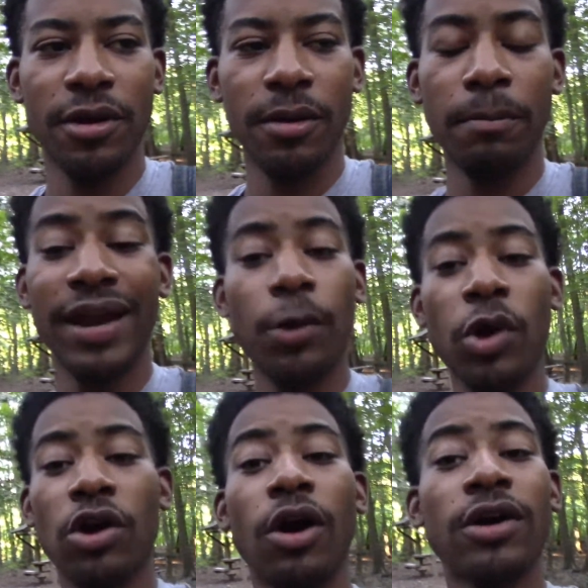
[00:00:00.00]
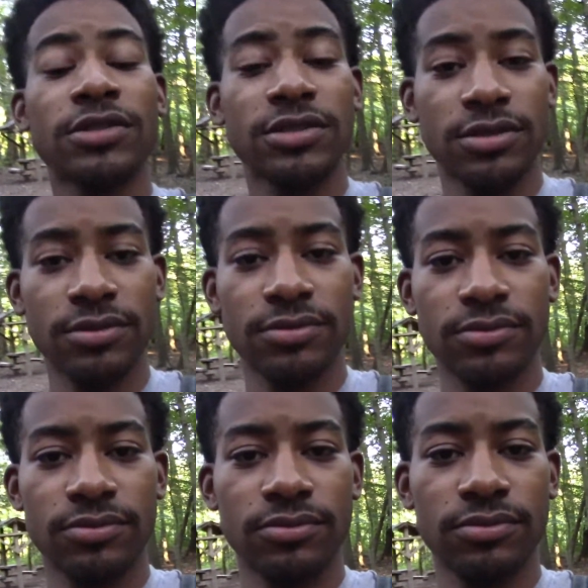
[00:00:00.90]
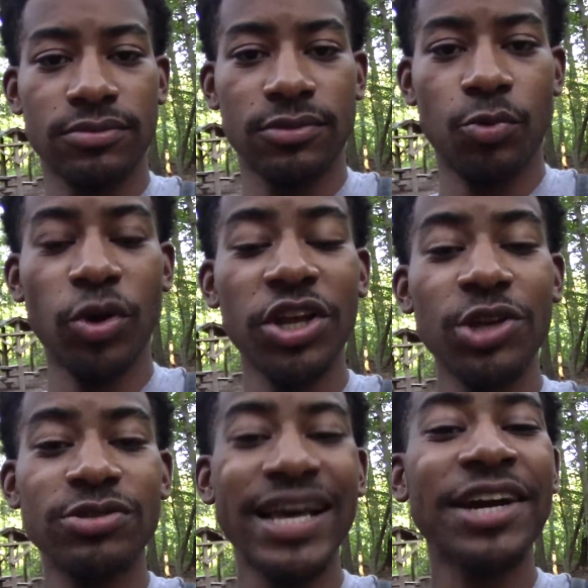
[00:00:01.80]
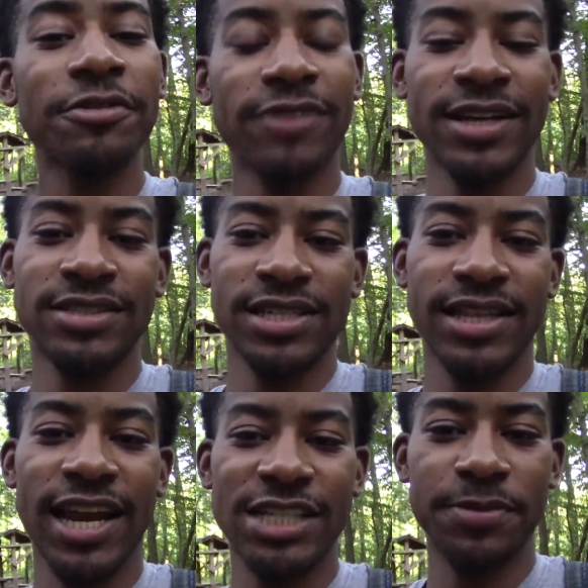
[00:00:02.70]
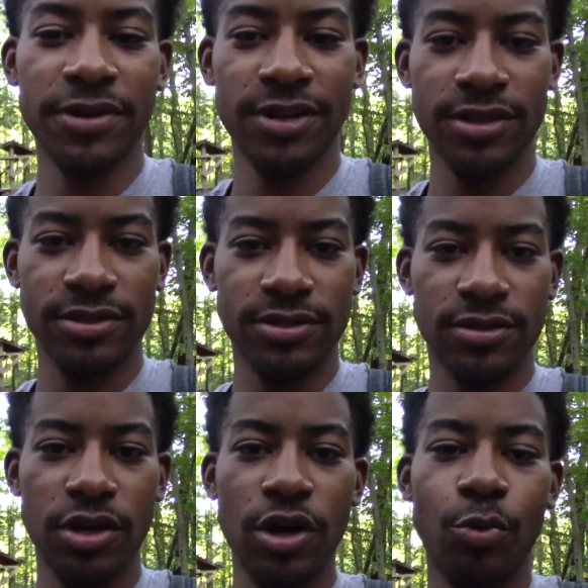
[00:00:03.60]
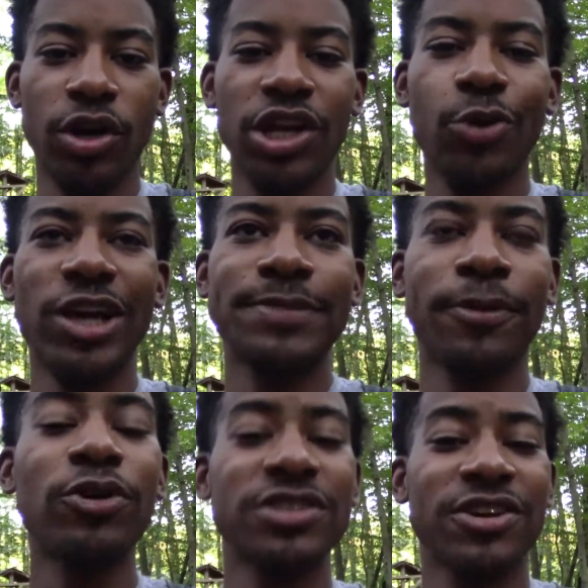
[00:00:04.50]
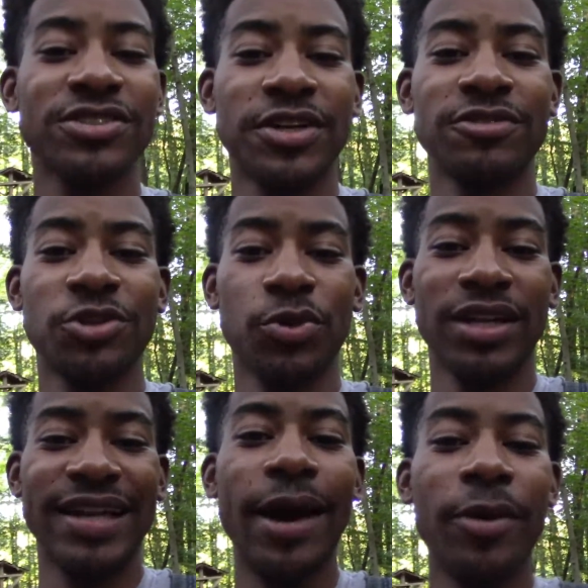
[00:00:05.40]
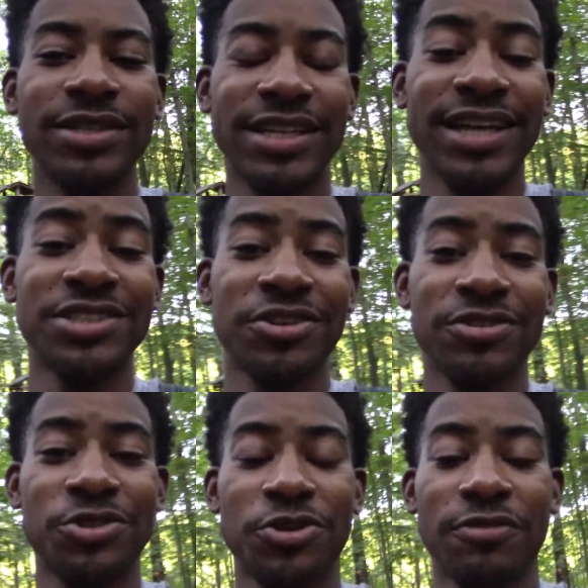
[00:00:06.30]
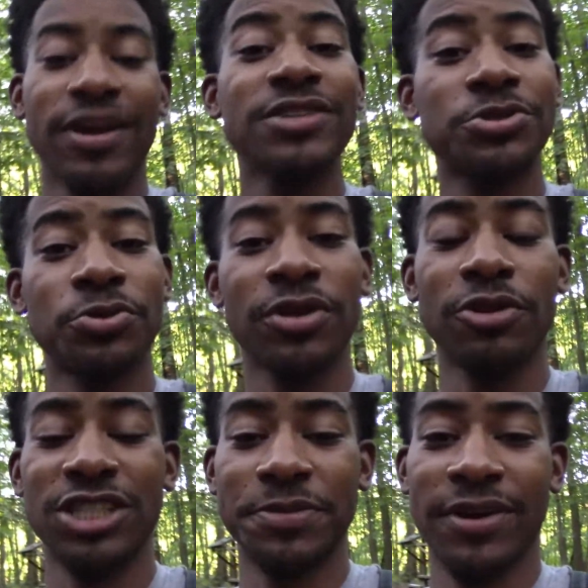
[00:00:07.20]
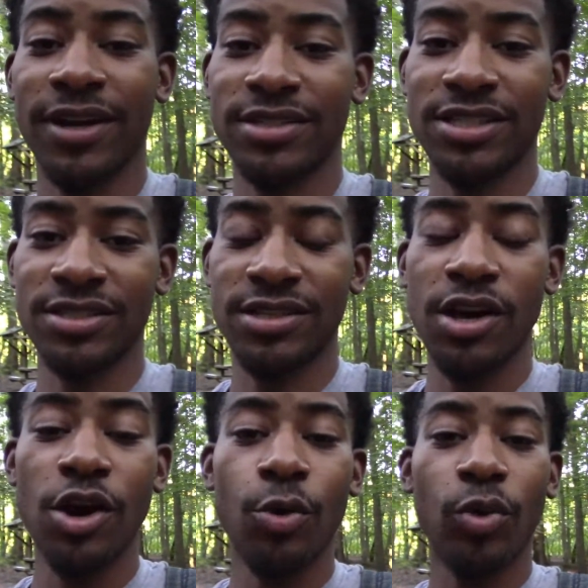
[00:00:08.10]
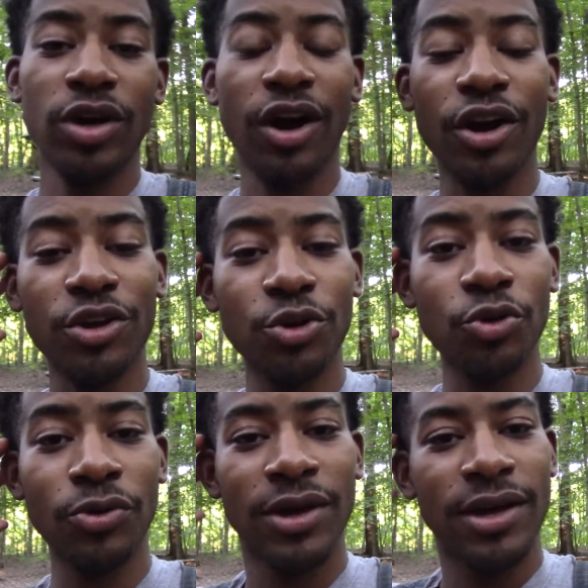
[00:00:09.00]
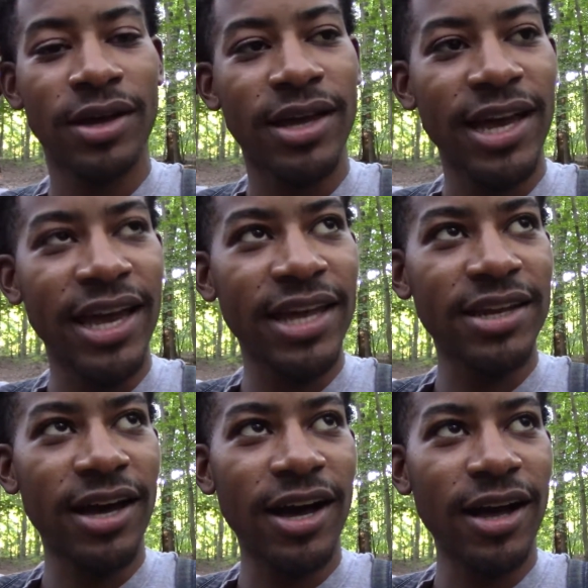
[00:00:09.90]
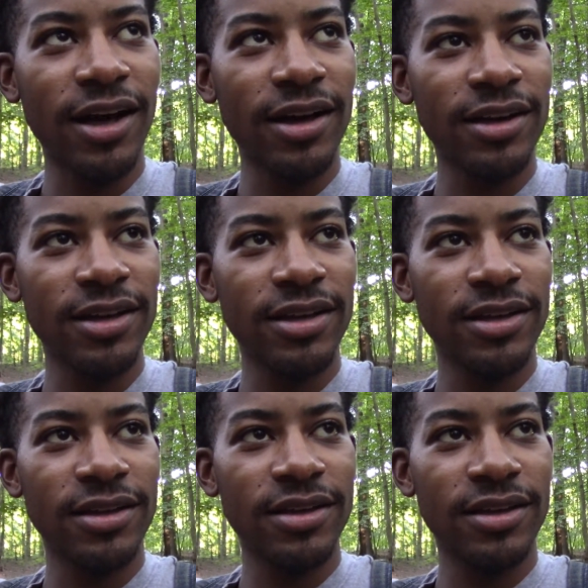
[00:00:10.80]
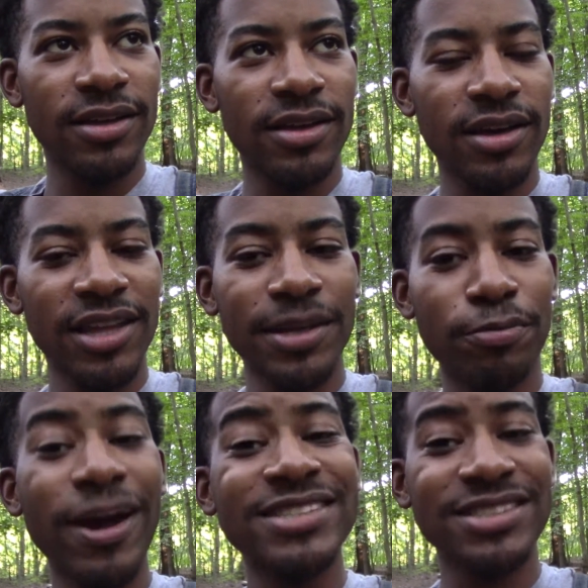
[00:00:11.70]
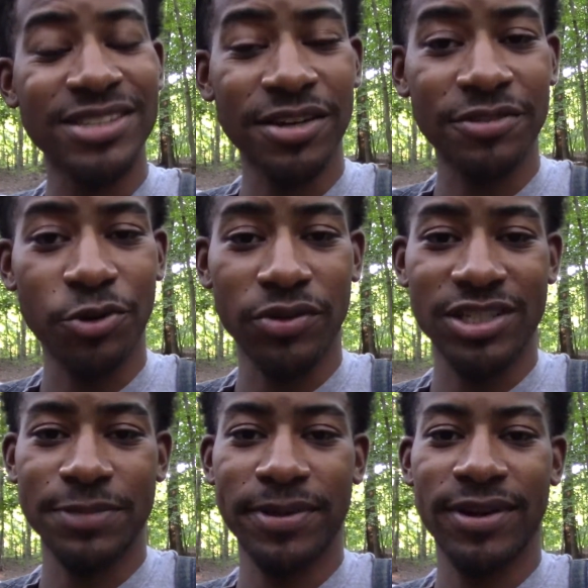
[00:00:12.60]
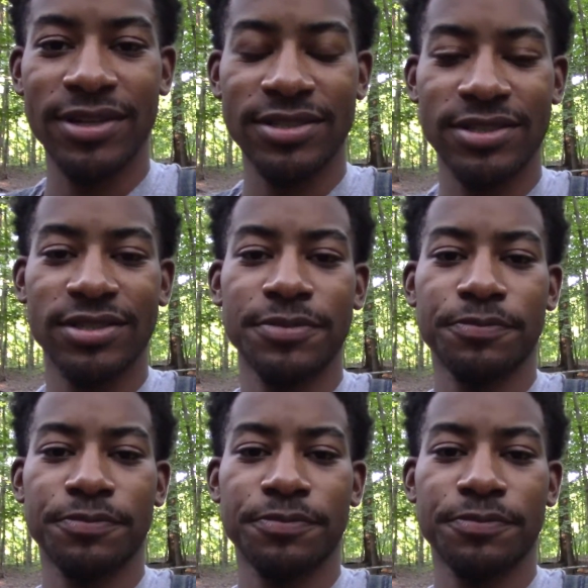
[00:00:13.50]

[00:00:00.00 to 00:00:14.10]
But at what cost? What are you sacrificing in that experience? What are you exposing yourself to and allowing to enter into your vessel in those experiences? What are you in the presence of during these experiences?